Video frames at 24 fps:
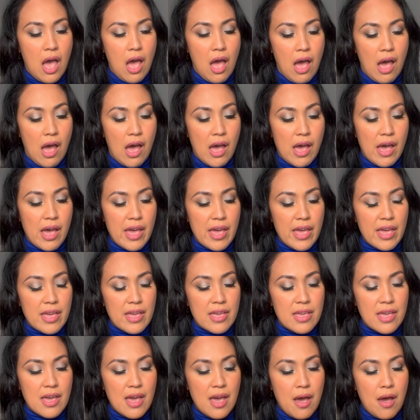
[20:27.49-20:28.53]

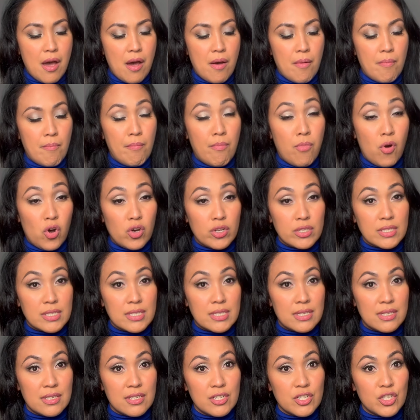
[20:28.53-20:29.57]
I bought